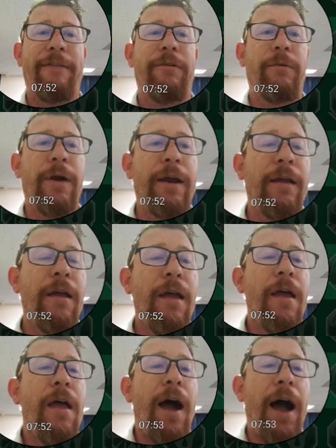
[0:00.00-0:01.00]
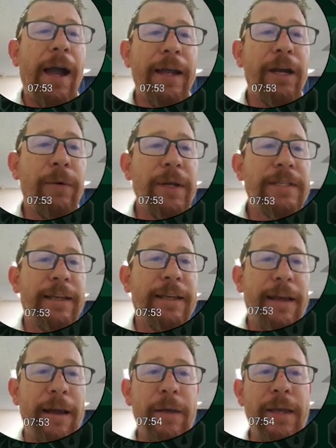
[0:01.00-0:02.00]
it, right? I increased
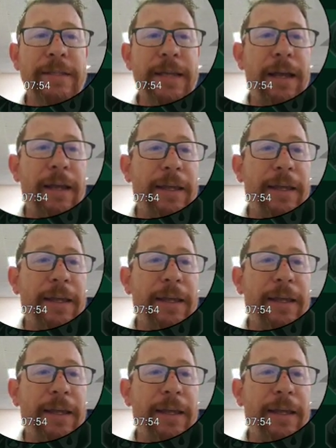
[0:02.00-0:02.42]
his